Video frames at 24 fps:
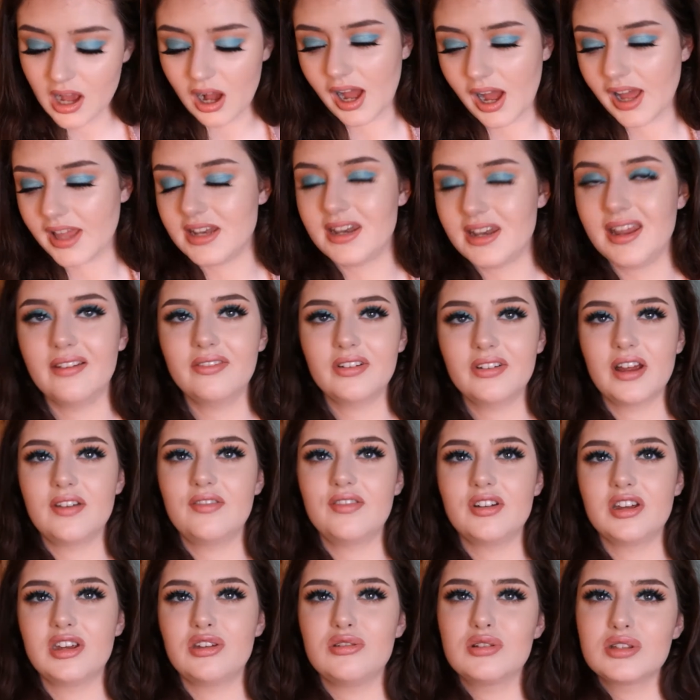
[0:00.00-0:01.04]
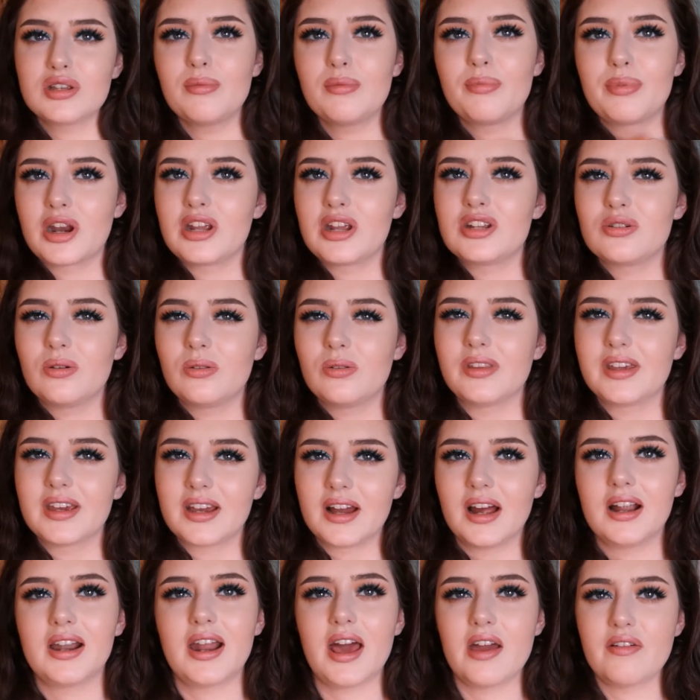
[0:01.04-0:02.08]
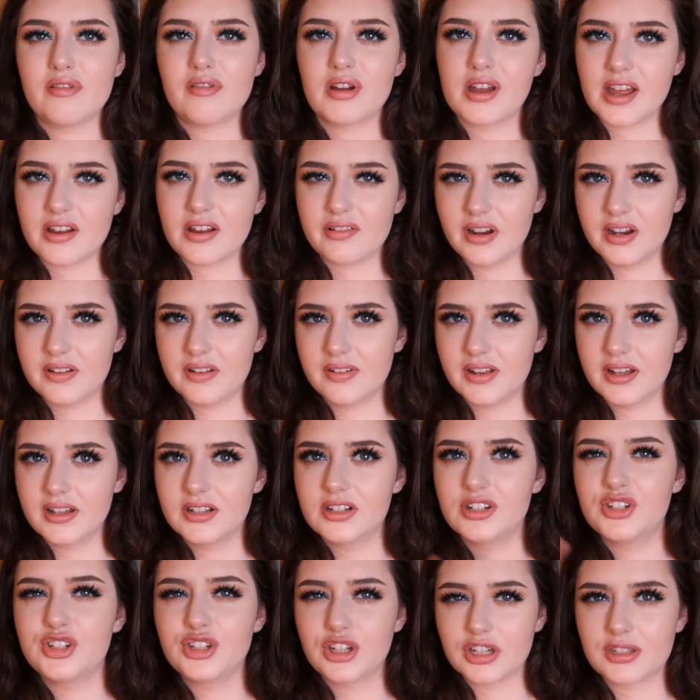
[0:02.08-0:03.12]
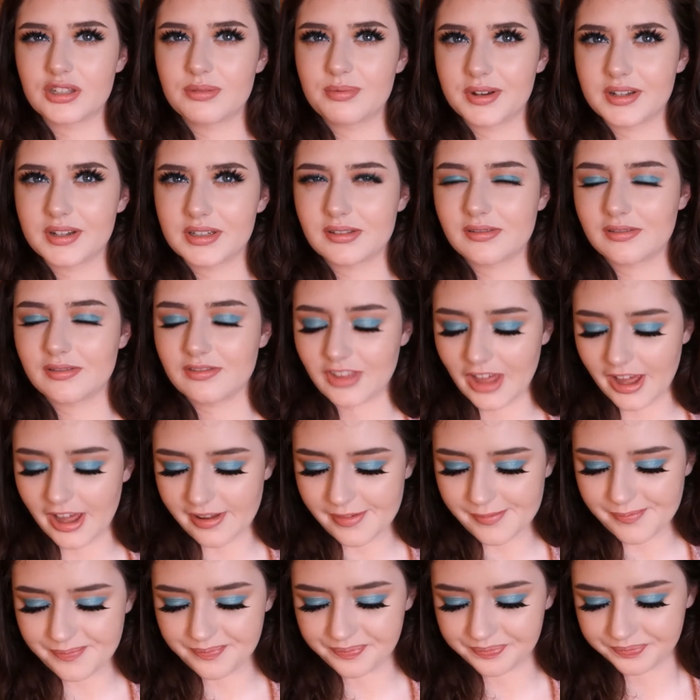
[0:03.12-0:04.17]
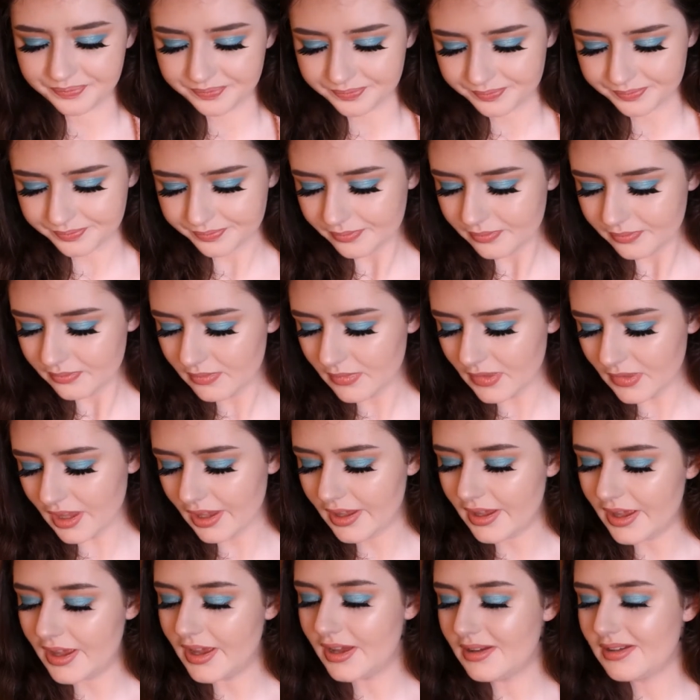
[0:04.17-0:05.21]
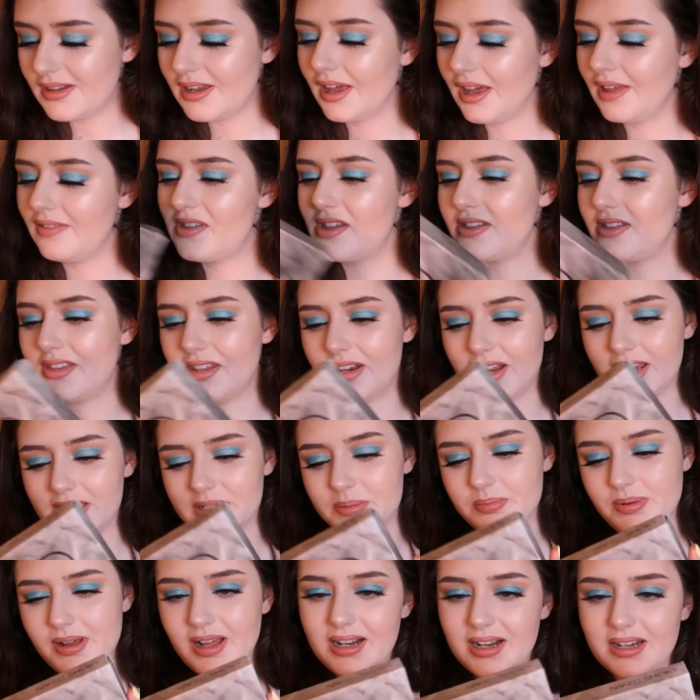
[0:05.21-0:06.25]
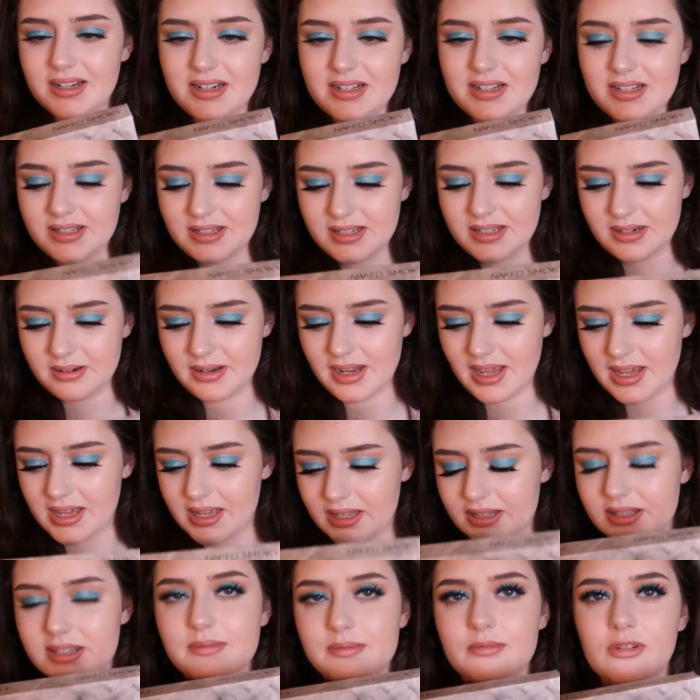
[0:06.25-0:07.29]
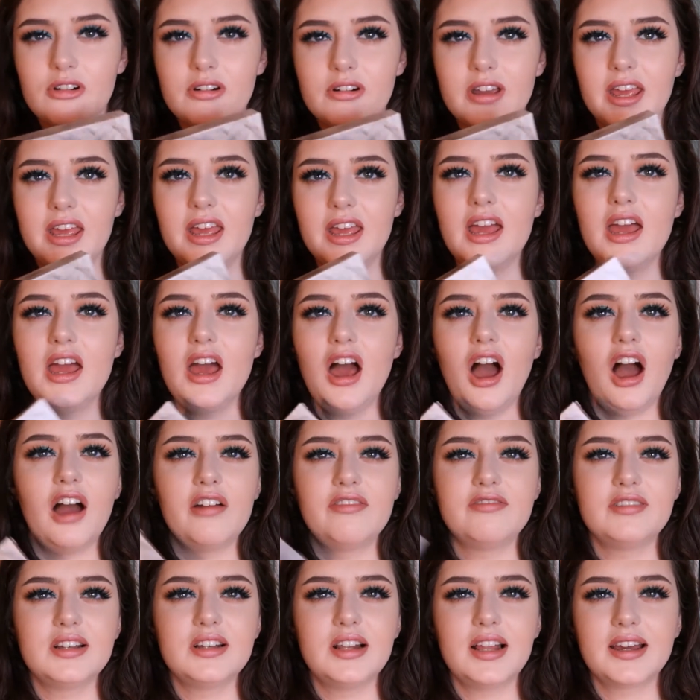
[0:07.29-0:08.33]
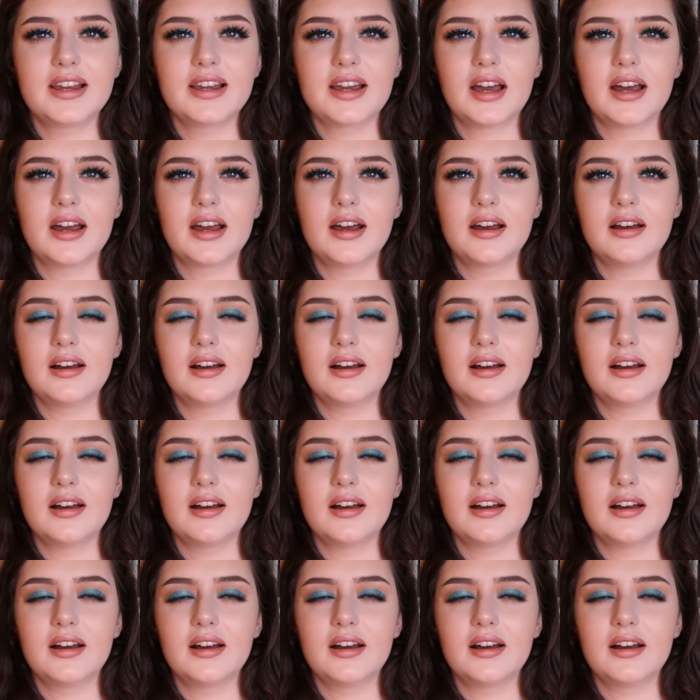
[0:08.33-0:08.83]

I never ever use it, but I don't think I'd ever get rid of it just because of that. And then the next palette is the Naked Smoky. I feel like